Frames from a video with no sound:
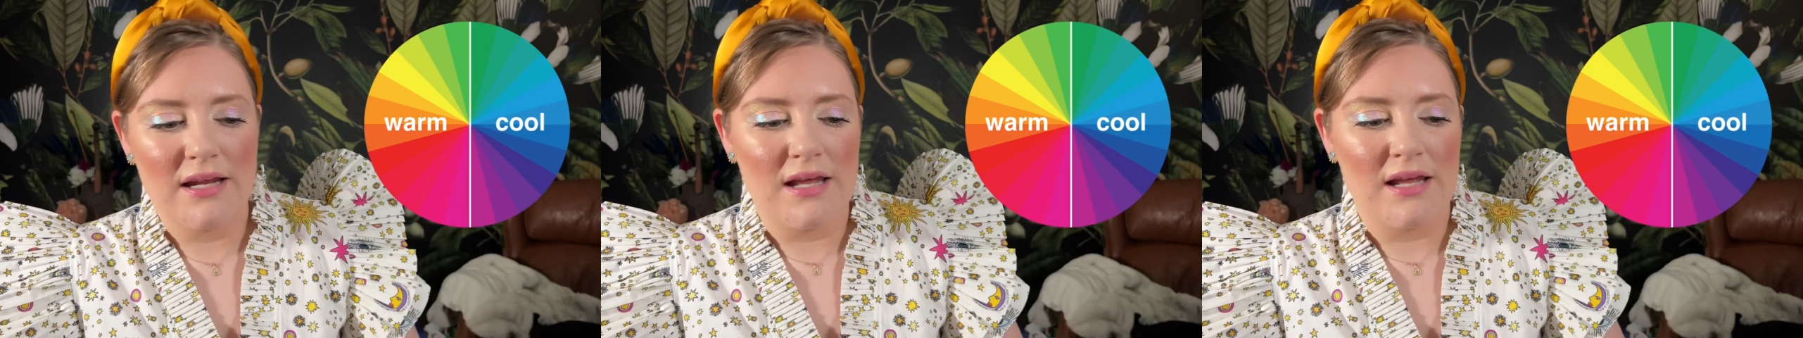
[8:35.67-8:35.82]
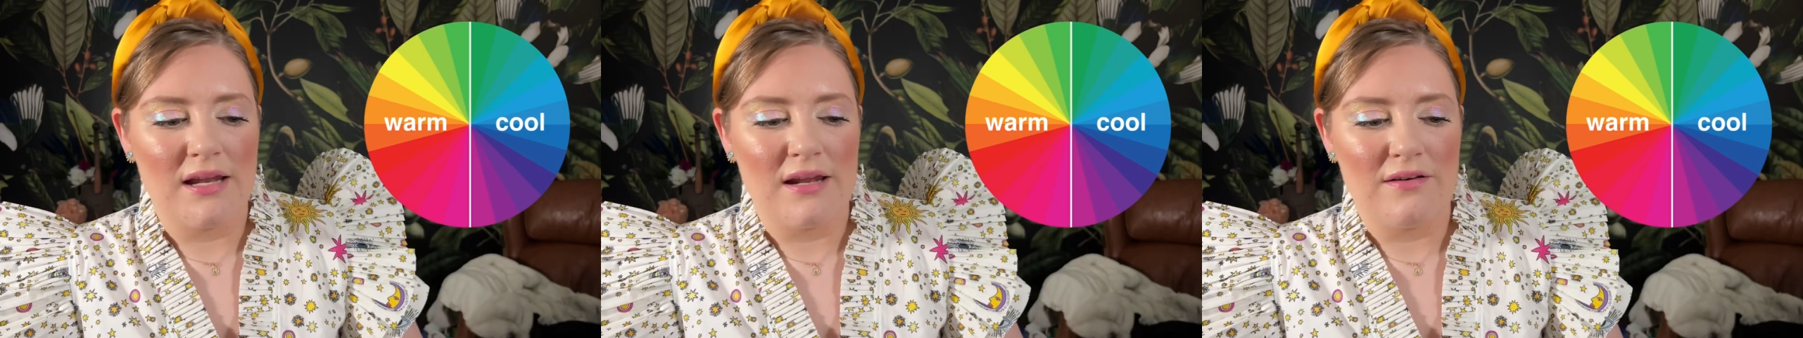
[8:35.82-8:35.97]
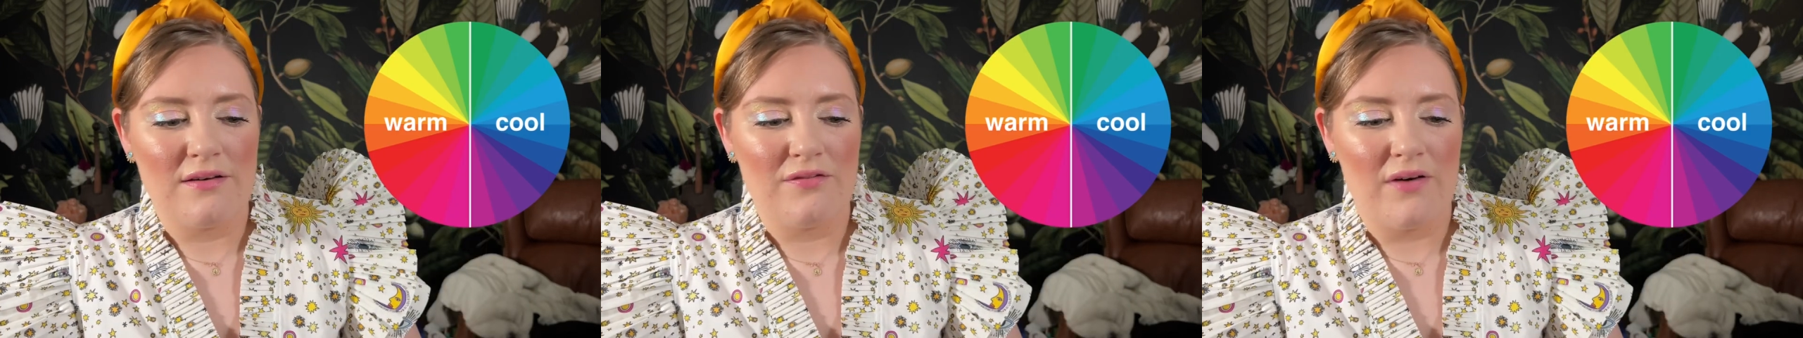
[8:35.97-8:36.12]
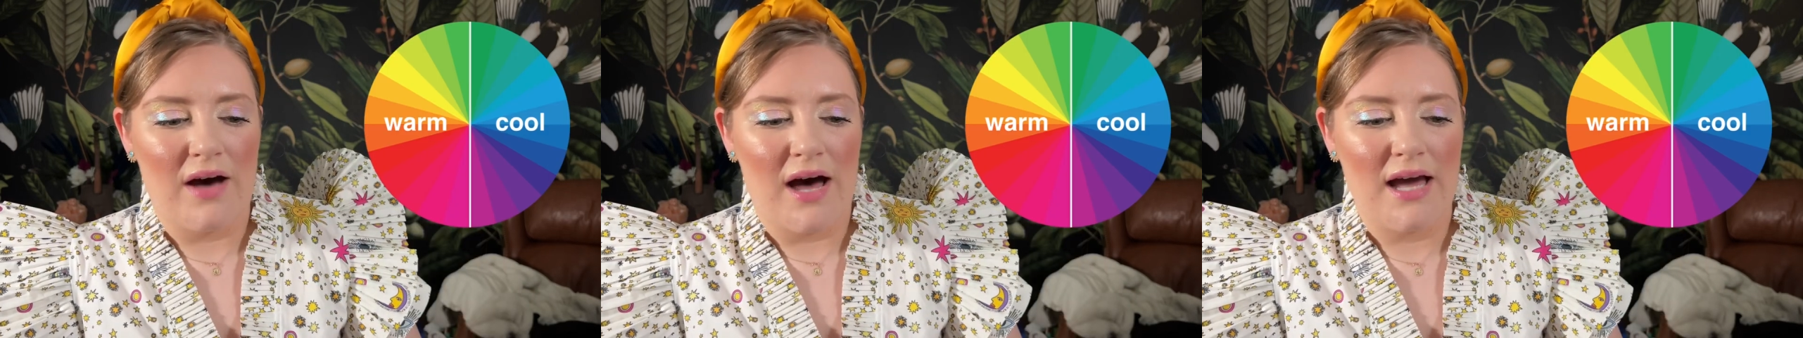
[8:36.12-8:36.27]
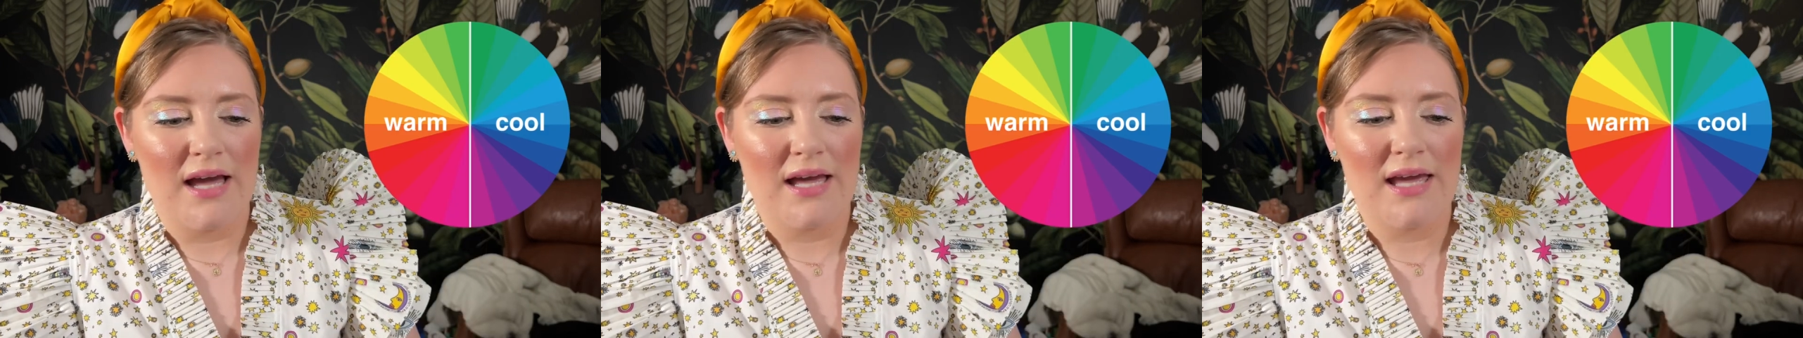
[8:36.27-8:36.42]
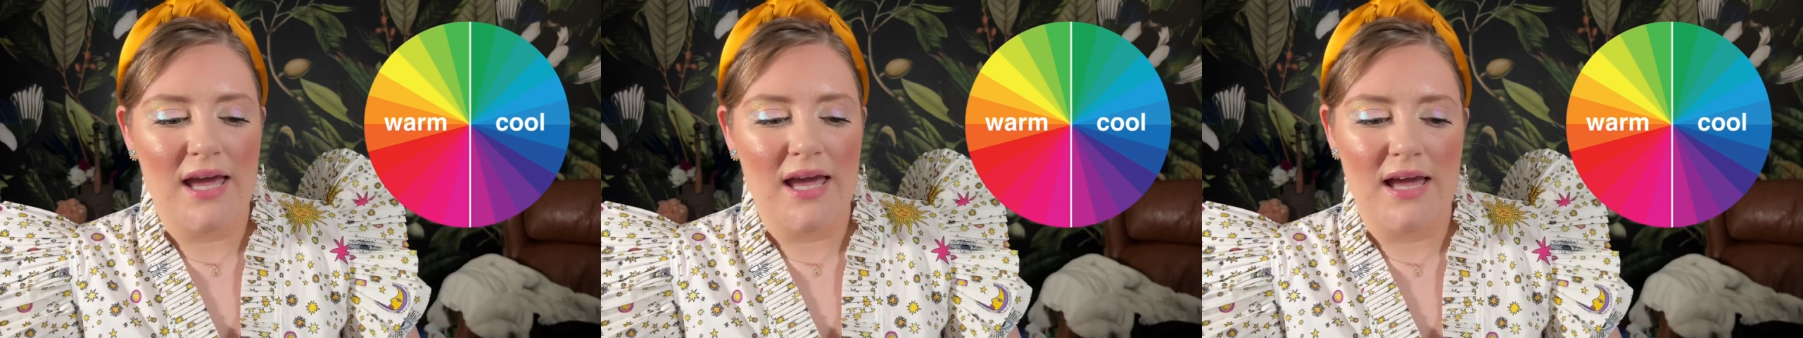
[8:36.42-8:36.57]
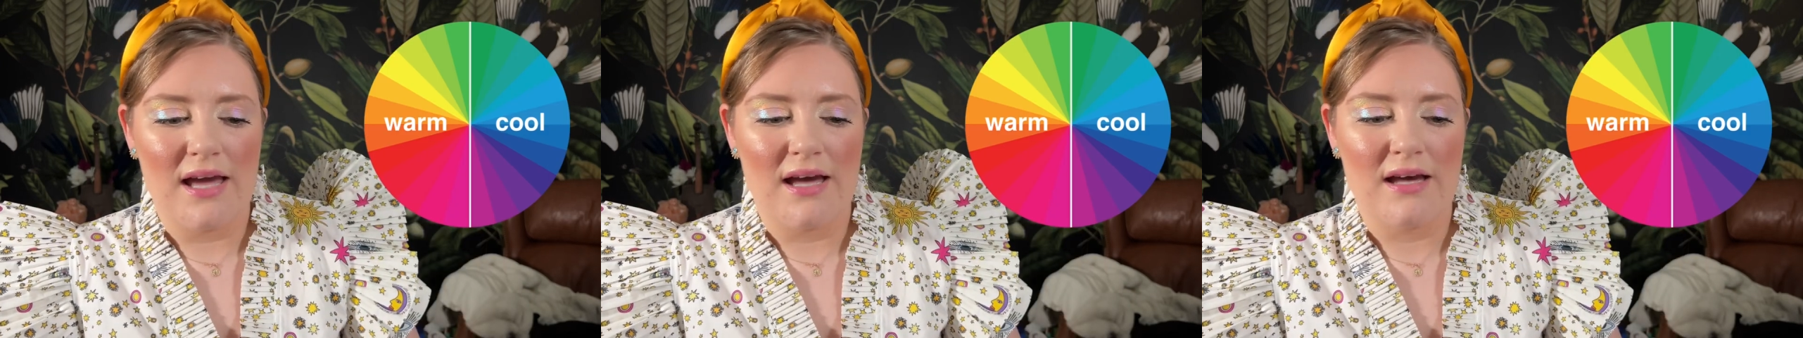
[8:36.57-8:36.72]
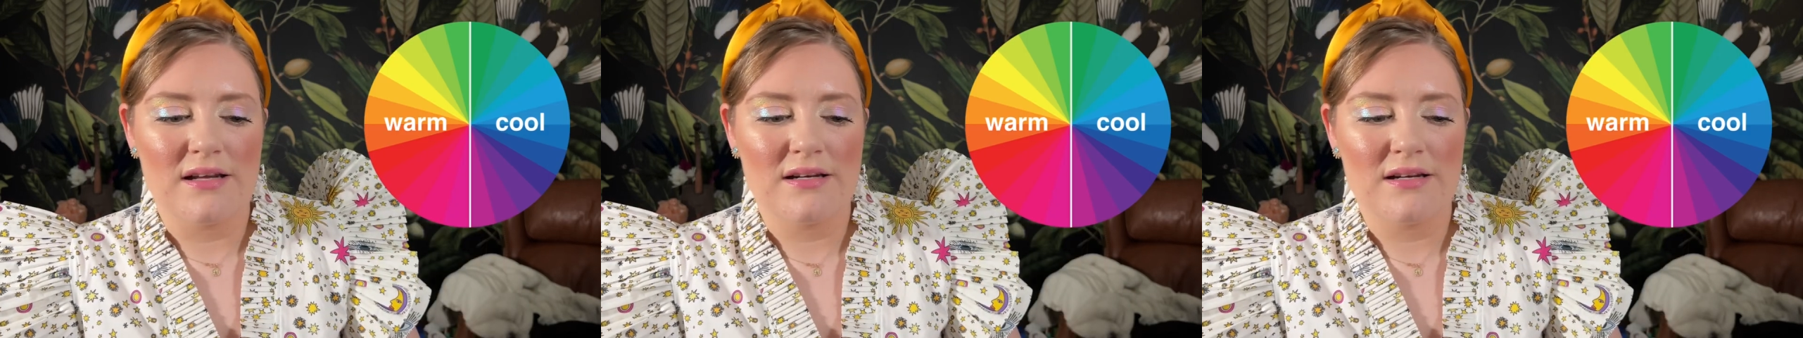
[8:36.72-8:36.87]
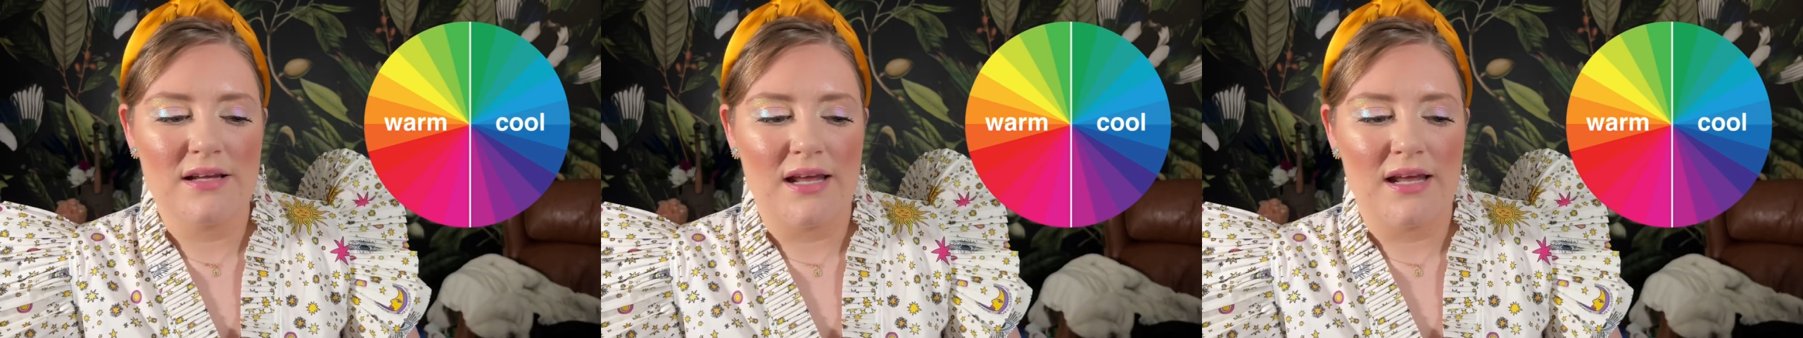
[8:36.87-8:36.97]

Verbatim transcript: and if I can